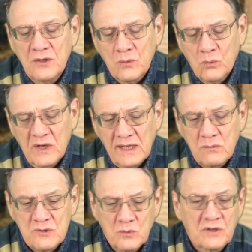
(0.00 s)
while I
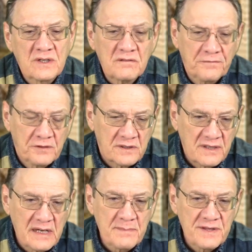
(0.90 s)
was working
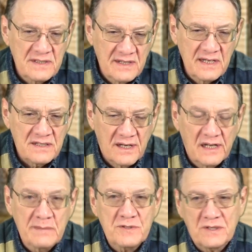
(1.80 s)
full-time in the
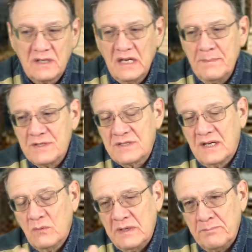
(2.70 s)
daytime as a chemist,
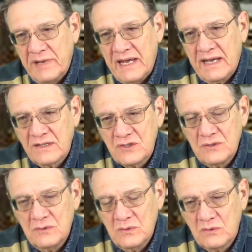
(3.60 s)
I went back
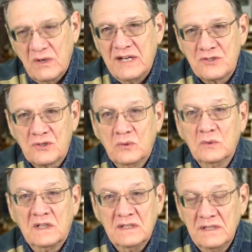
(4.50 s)
to grad
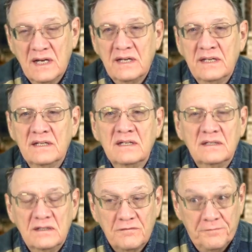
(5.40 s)
school at night,
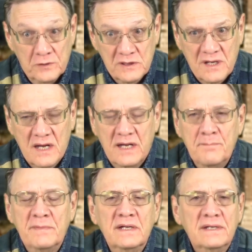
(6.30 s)

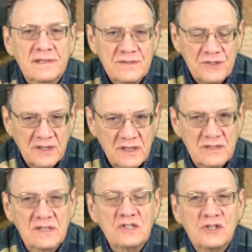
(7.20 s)
full-time, to get a
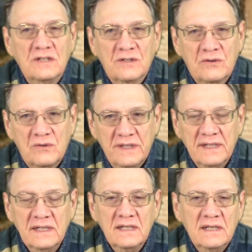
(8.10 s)
teaching degree.
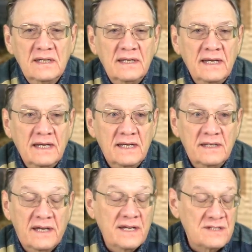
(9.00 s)

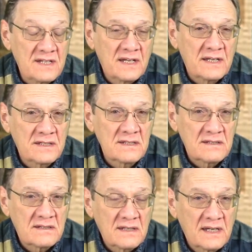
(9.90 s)
And I did,
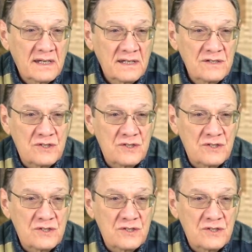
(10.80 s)
and in